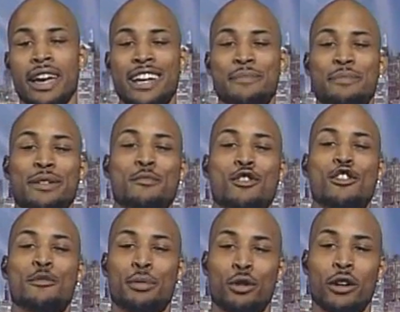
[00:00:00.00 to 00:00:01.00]
But
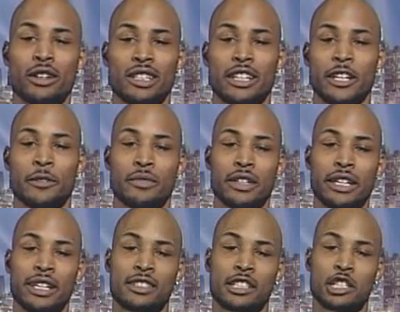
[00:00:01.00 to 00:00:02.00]
more importantly
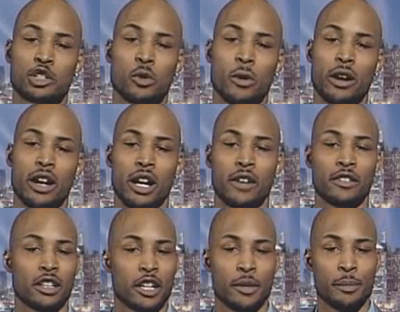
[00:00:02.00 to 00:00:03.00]
is the story
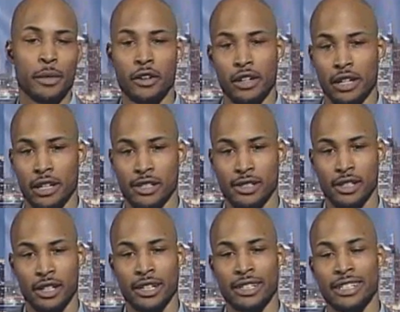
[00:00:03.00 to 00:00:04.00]
of the
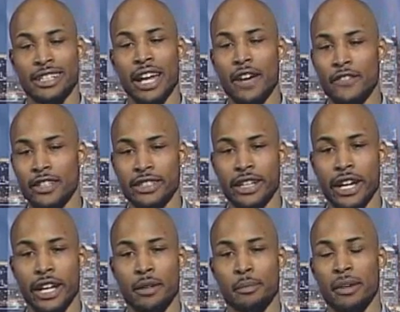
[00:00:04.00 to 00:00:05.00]
communities
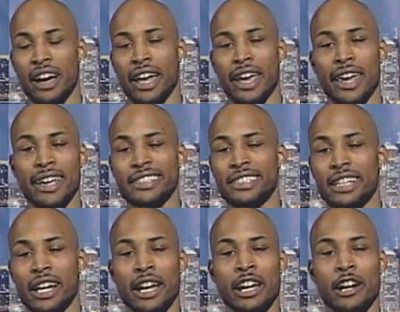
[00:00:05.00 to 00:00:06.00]
devastated by
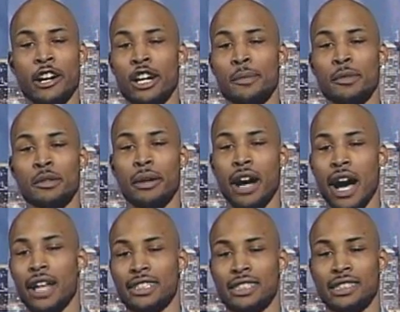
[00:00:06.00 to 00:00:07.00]
anti-urban
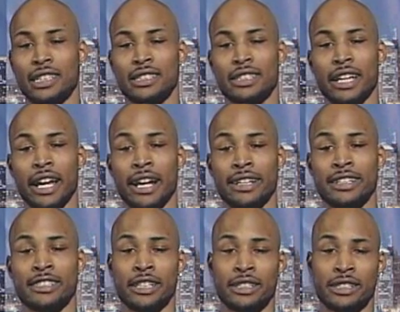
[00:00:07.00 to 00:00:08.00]
policies and
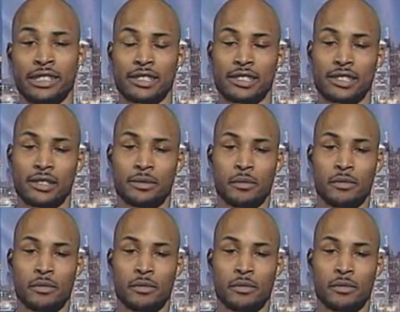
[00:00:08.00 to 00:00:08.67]
agendas.